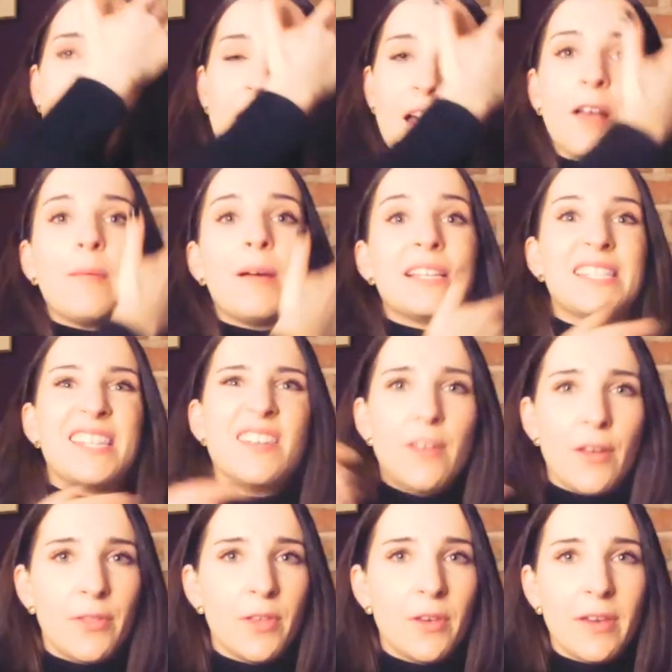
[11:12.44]
I didn't
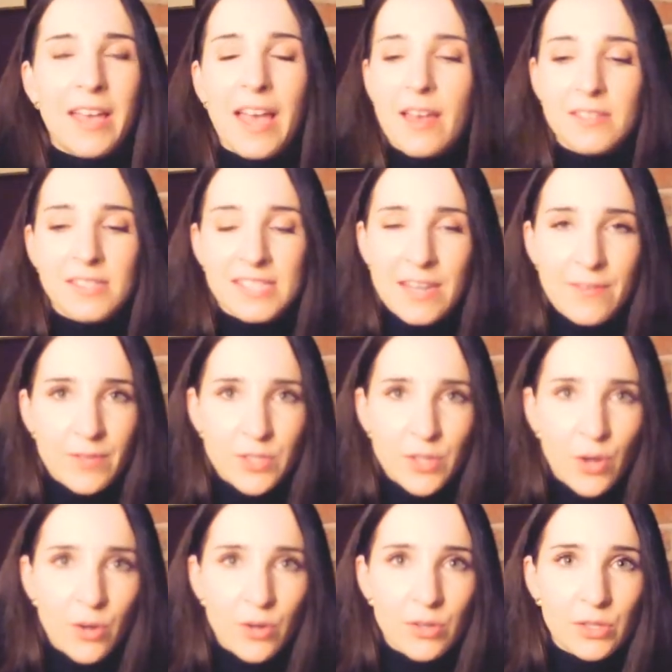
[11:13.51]
know that you could get sniffer
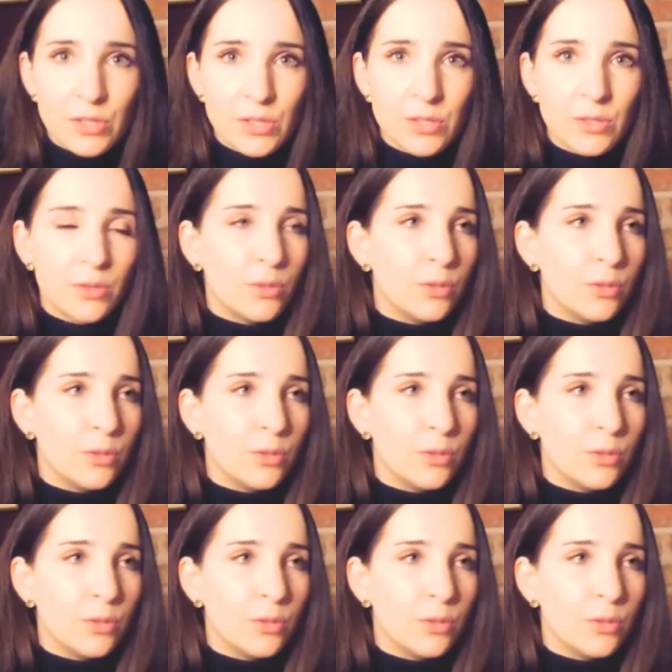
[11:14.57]
dogs.